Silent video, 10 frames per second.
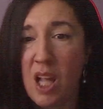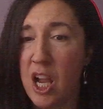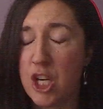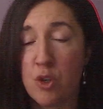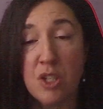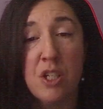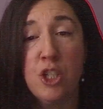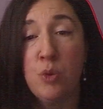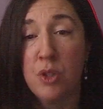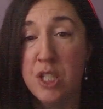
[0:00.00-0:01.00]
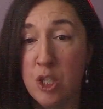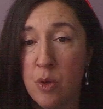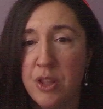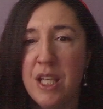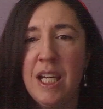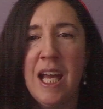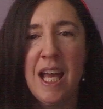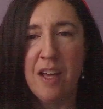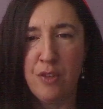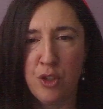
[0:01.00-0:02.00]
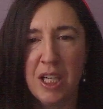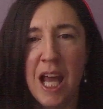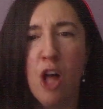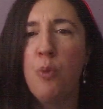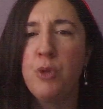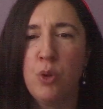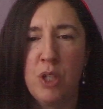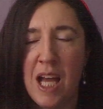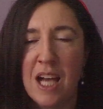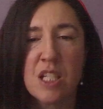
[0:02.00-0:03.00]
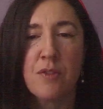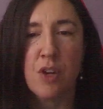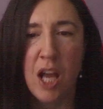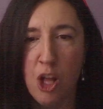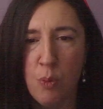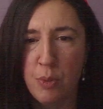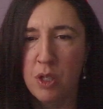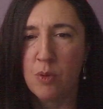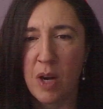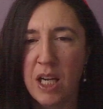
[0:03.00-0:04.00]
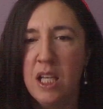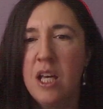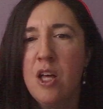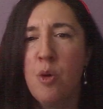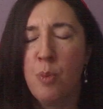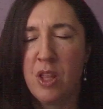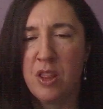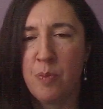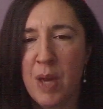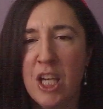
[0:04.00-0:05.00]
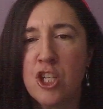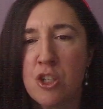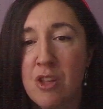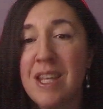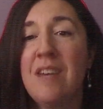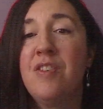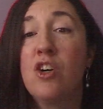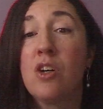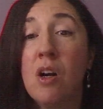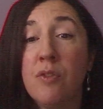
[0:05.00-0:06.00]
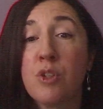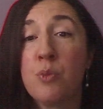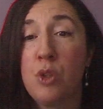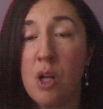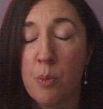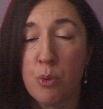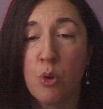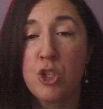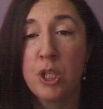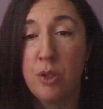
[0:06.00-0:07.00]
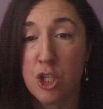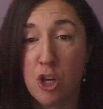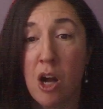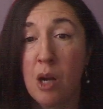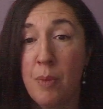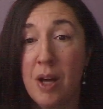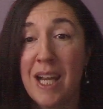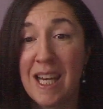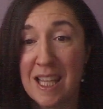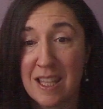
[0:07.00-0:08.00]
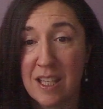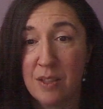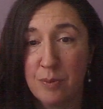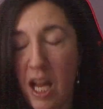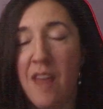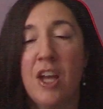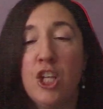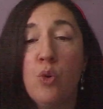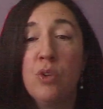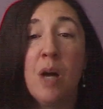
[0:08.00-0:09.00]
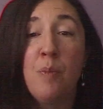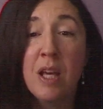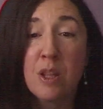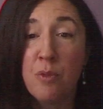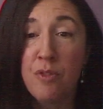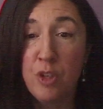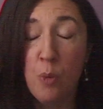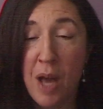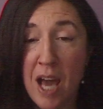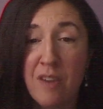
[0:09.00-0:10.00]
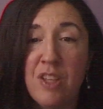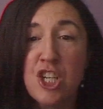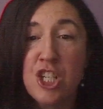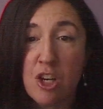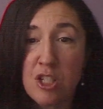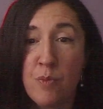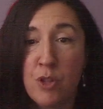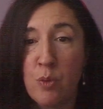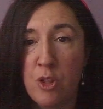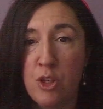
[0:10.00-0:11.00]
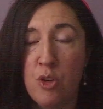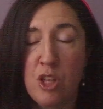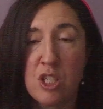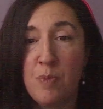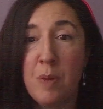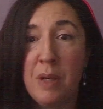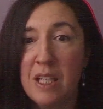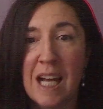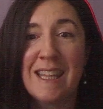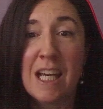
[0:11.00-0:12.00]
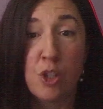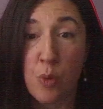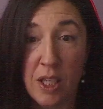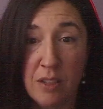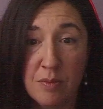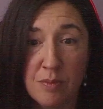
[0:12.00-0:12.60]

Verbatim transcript: I trust that you will deal with it. If you need help, you can ask for help, right? But make sure they feel comfortable approaching you to talk about anything, and that you will not make them feel bad if they share something with you that's maybe not that great.